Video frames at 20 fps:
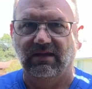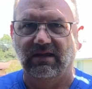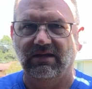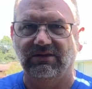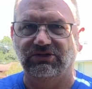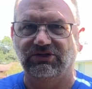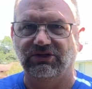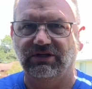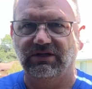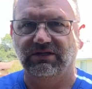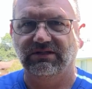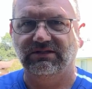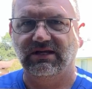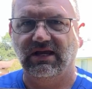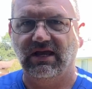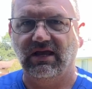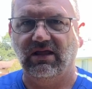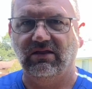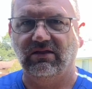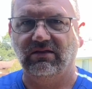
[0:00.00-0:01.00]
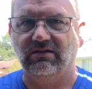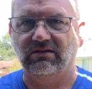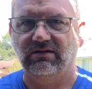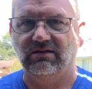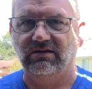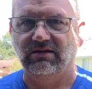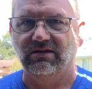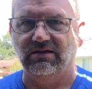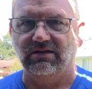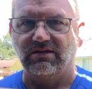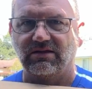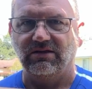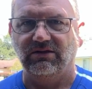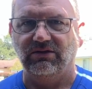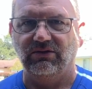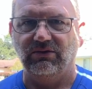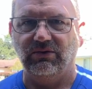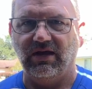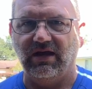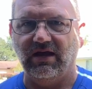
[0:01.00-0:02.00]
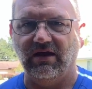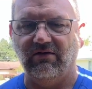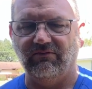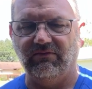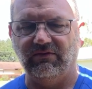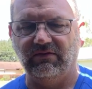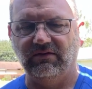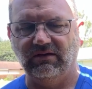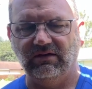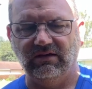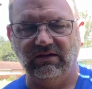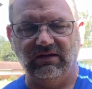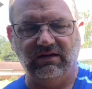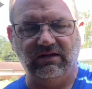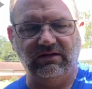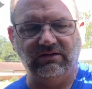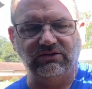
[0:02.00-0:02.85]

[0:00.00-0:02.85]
as you can tell, you have an